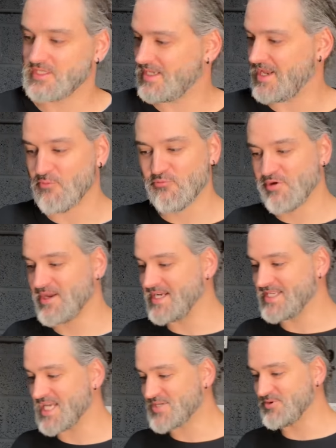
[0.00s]
And I'm really
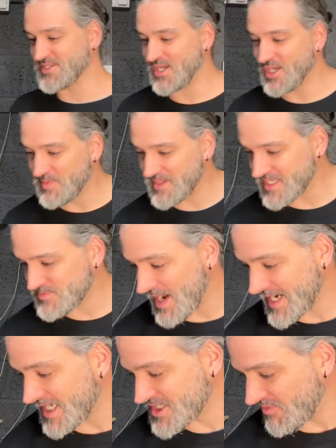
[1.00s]
desperate to open this
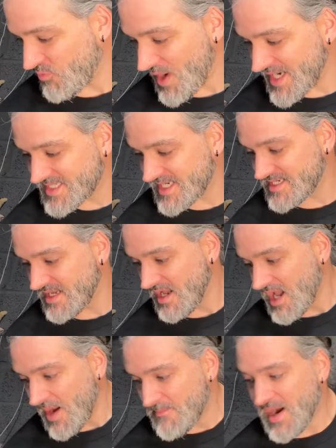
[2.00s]
package. I've waited
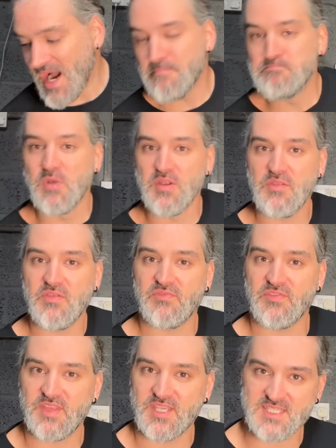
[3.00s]
about a month
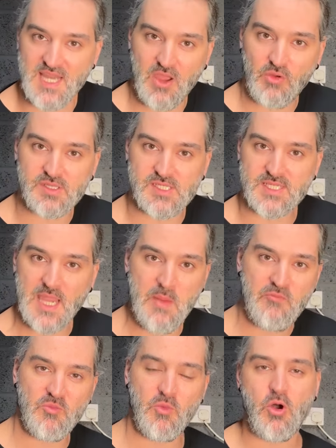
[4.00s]
for this now because it's came
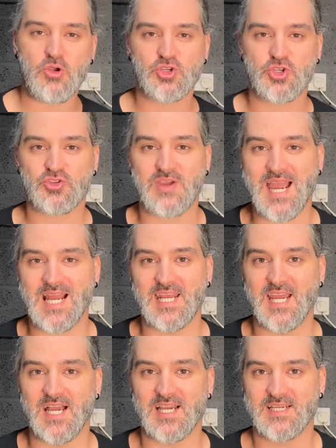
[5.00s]
from
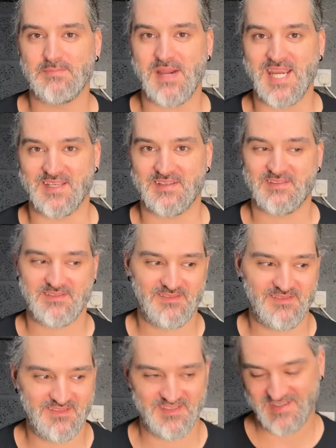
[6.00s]
Australia. My
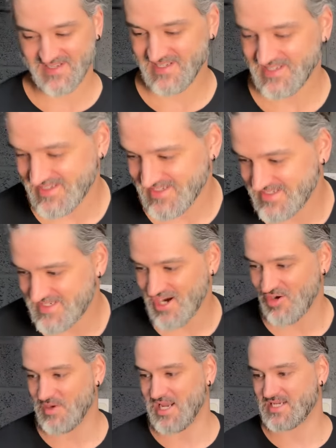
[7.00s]

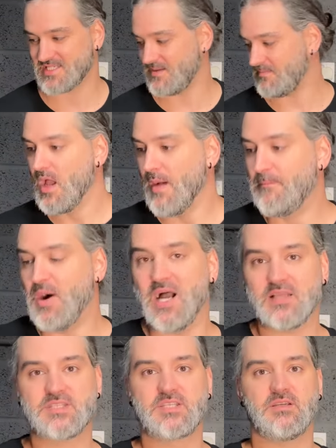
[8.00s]
terrible accent.
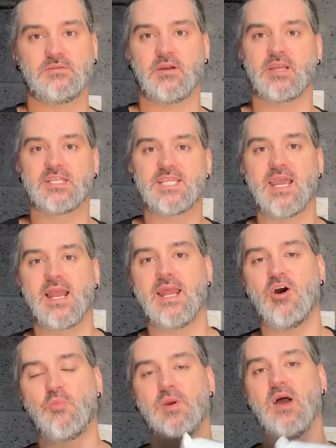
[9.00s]
But I'm going to tell you a
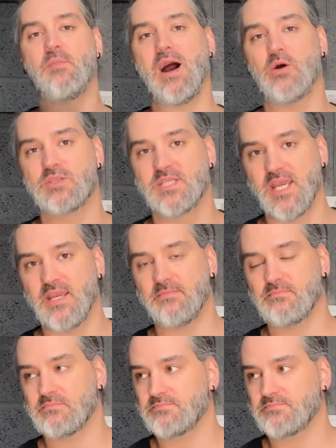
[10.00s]
little bit about it.